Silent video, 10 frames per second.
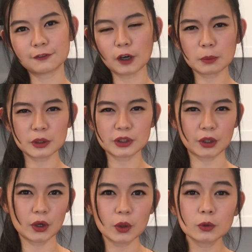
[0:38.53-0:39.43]
farmers
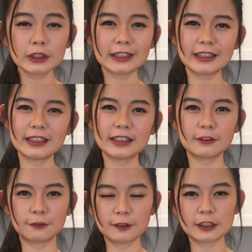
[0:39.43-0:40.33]
are only eating
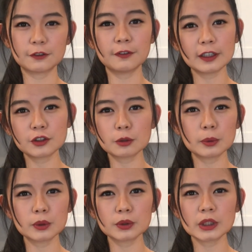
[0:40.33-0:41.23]
the fresh
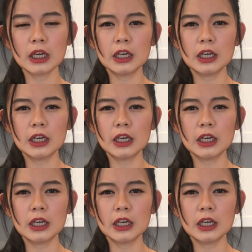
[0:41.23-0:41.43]
vegetables,